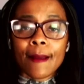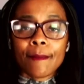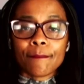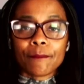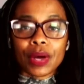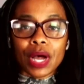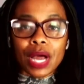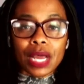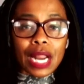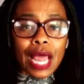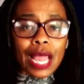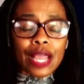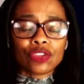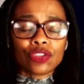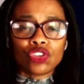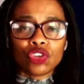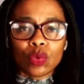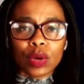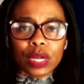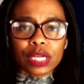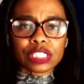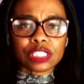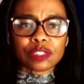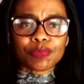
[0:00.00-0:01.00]
But I do
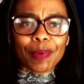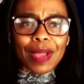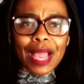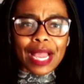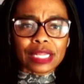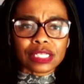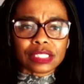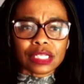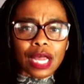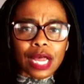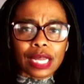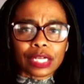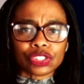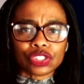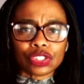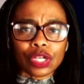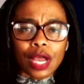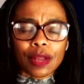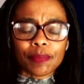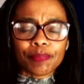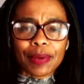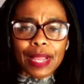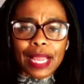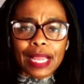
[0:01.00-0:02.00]
expect uh,
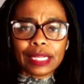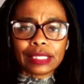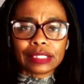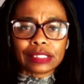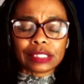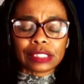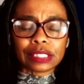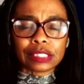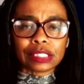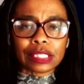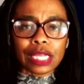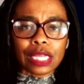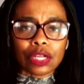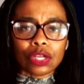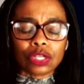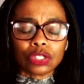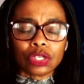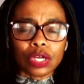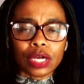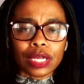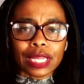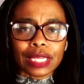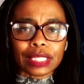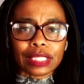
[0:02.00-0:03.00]
Sean Payton to take a
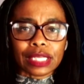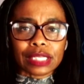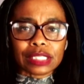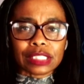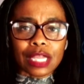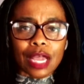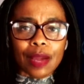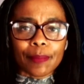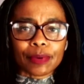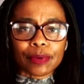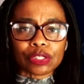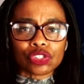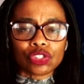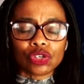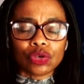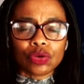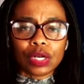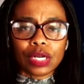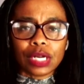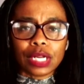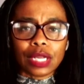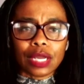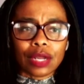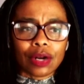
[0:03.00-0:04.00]
look at this
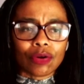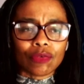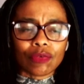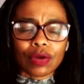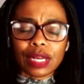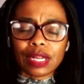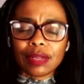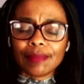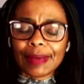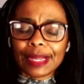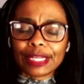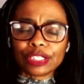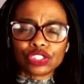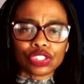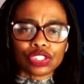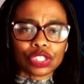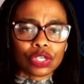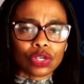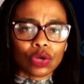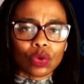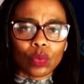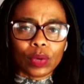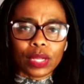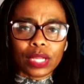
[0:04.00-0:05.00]
opportunity. I'd already mentioned
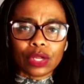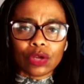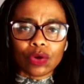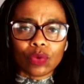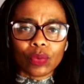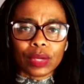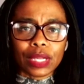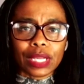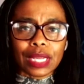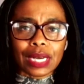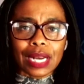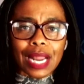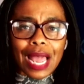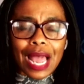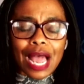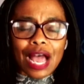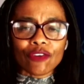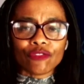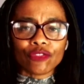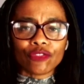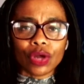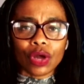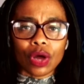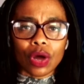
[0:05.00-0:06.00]
a week, a week and a
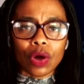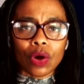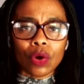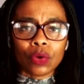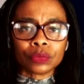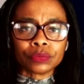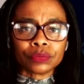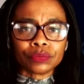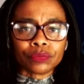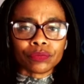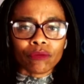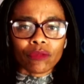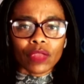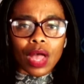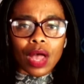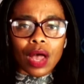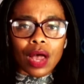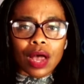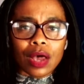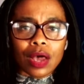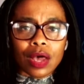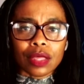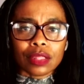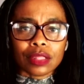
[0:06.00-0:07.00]
half ago
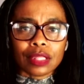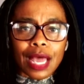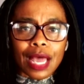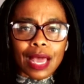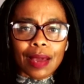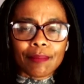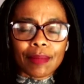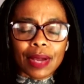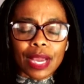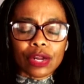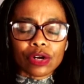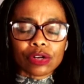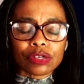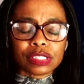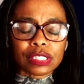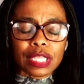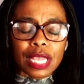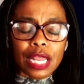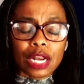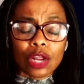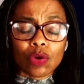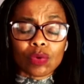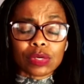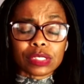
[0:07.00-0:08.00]
uh, that my
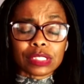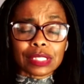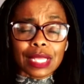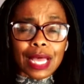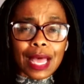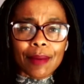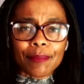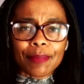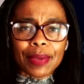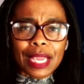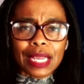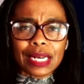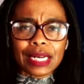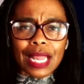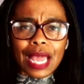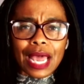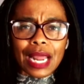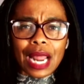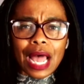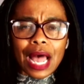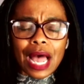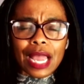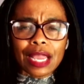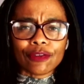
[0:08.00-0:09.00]
understanding was that Payton had
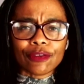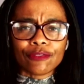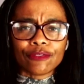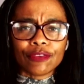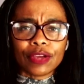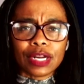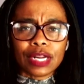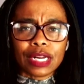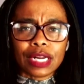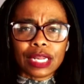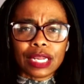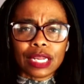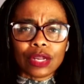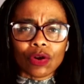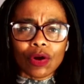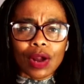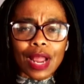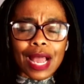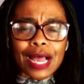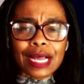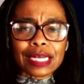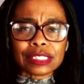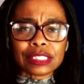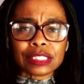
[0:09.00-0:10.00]
a high affinity or
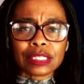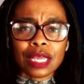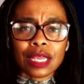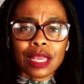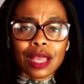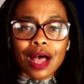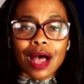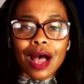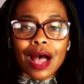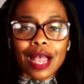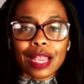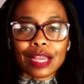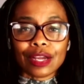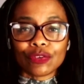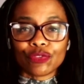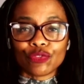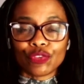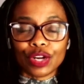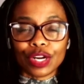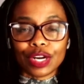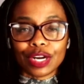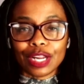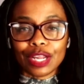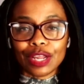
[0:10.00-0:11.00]
has a high
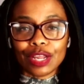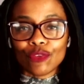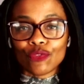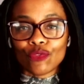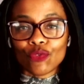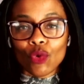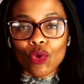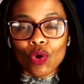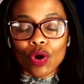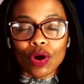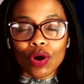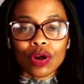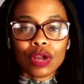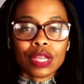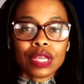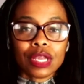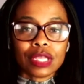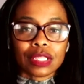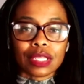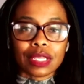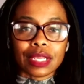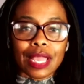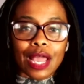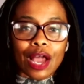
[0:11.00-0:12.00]
affinity for
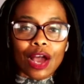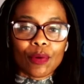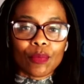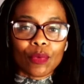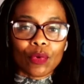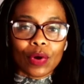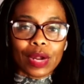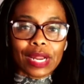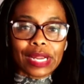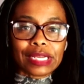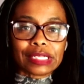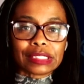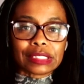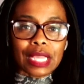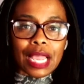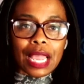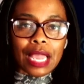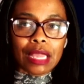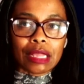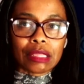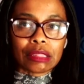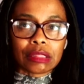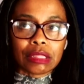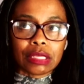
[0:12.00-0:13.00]
the Cowboys
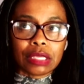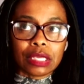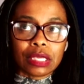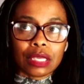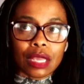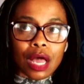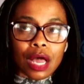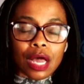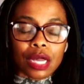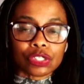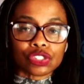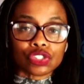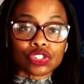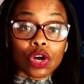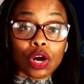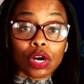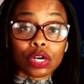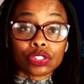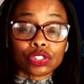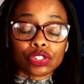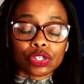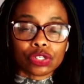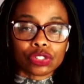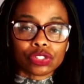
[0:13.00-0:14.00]
and the uh,
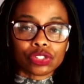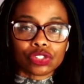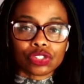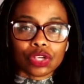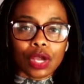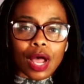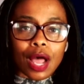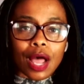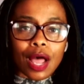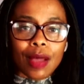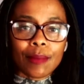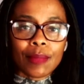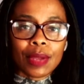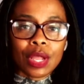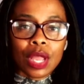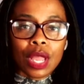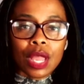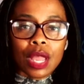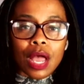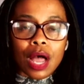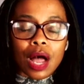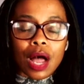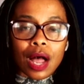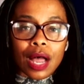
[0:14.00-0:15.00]
Chargers job,
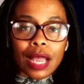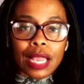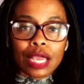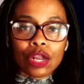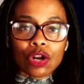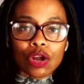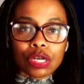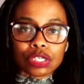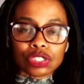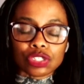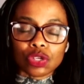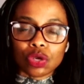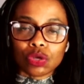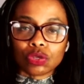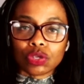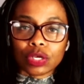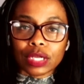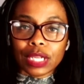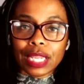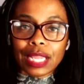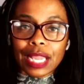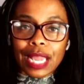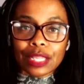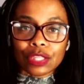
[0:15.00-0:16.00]
uh, and also
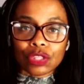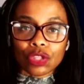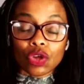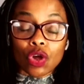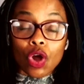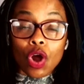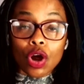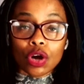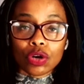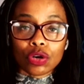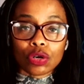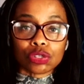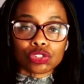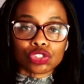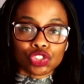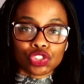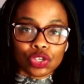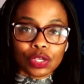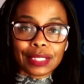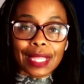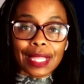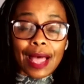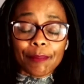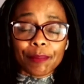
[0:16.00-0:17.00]
looking at the Cardinals
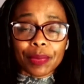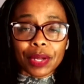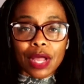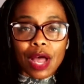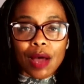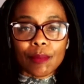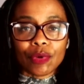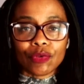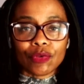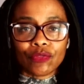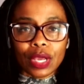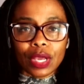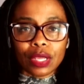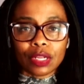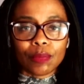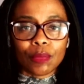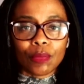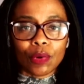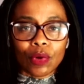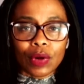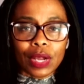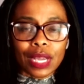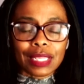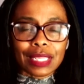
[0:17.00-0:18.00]
should that become
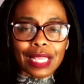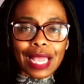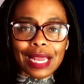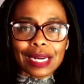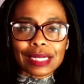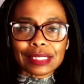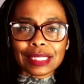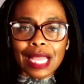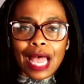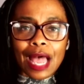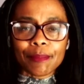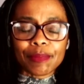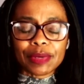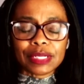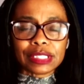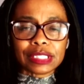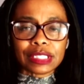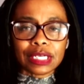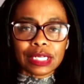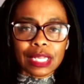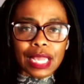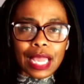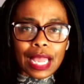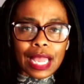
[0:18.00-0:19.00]
available. And that has happened
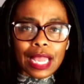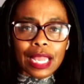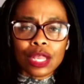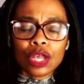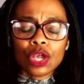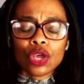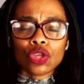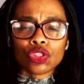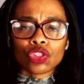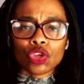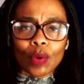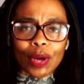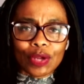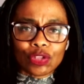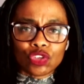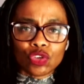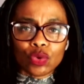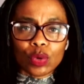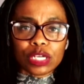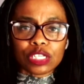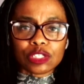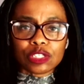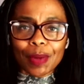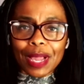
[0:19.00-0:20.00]
today, though I do
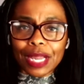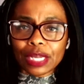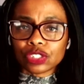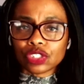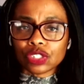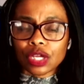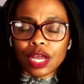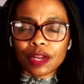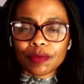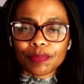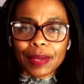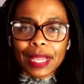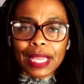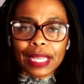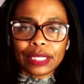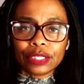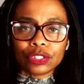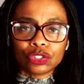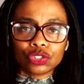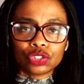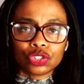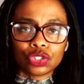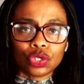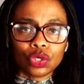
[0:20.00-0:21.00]
expect Sean
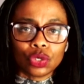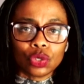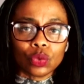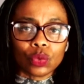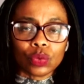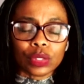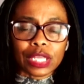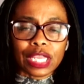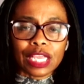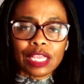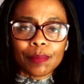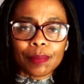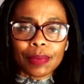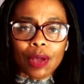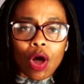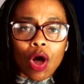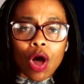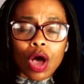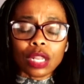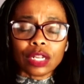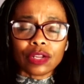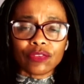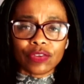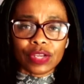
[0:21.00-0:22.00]
Payton to keep
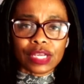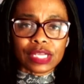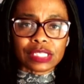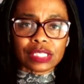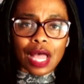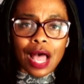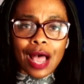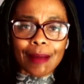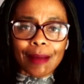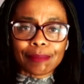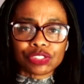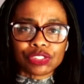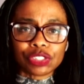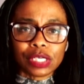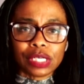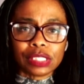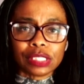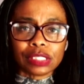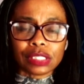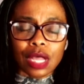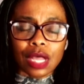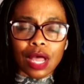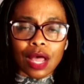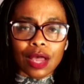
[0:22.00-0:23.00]
all of his
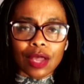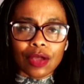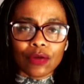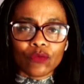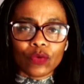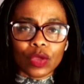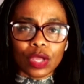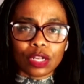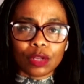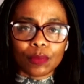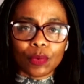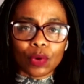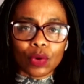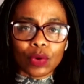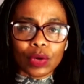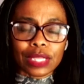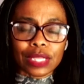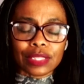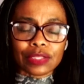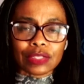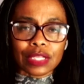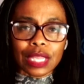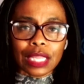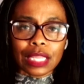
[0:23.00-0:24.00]
options uh, available
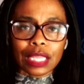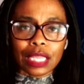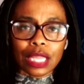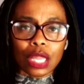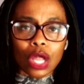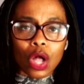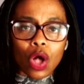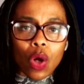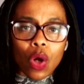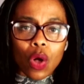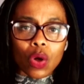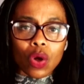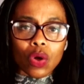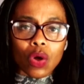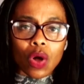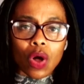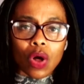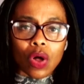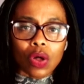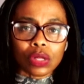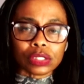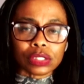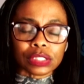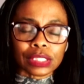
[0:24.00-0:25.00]
and taking all
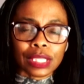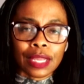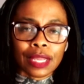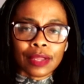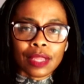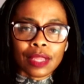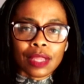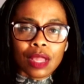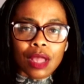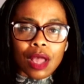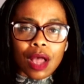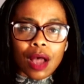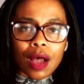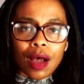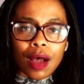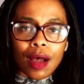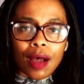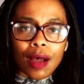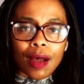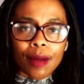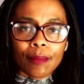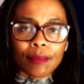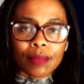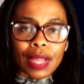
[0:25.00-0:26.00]
calls.
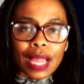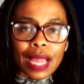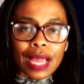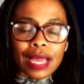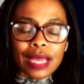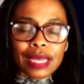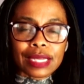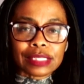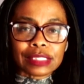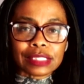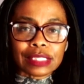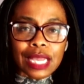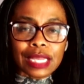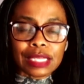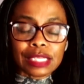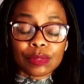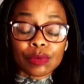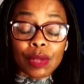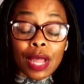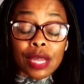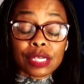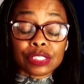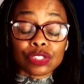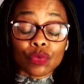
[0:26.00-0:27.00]
Um, as
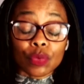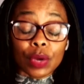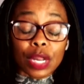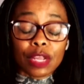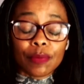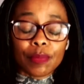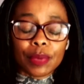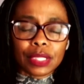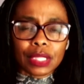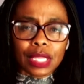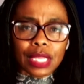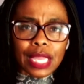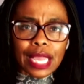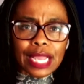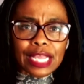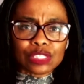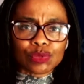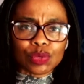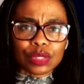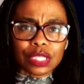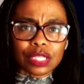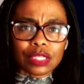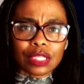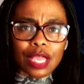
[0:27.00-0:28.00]
has already been the case
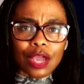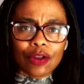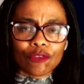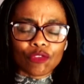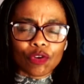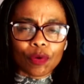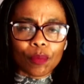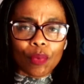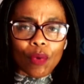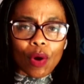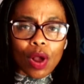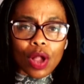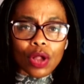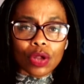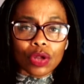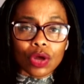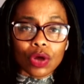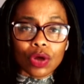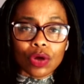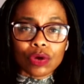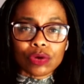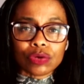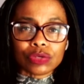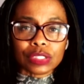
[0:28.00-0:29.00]
with the Denver
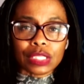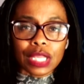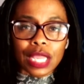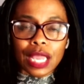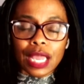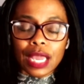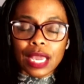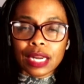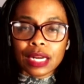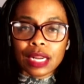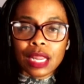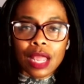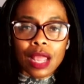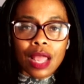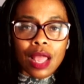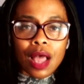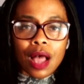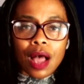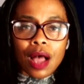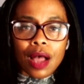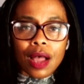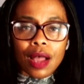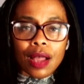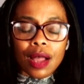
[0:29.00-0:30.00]
Broncos. And
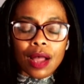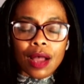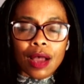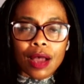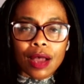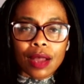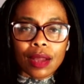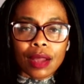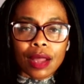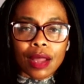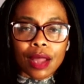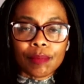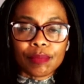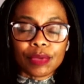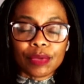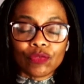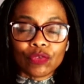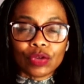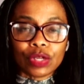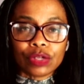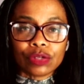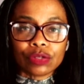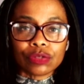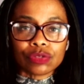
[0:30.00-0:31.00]
uh, uh, I'm
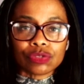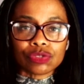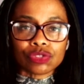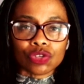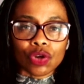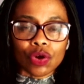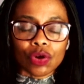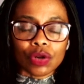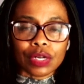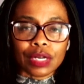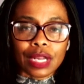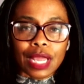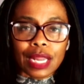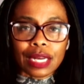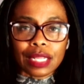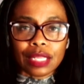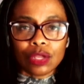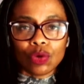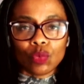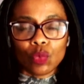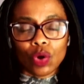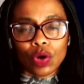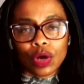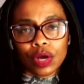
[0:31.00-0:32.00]
even certain that
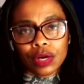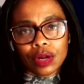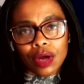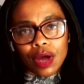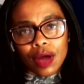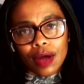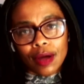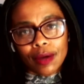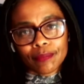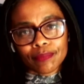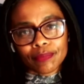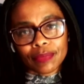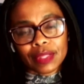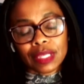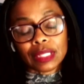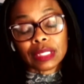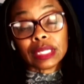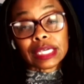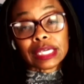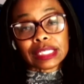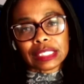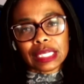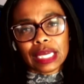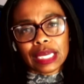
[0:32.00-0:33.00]
he would um,
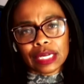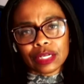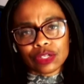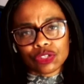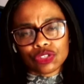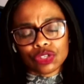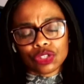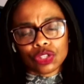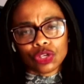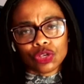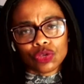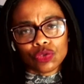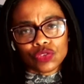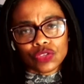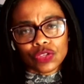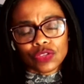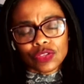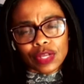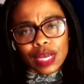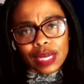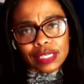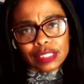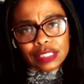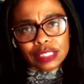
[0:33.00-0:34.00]
listen to the Houston
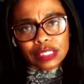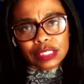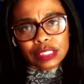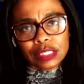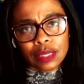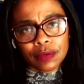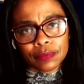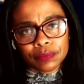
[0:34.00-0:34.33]
Texans.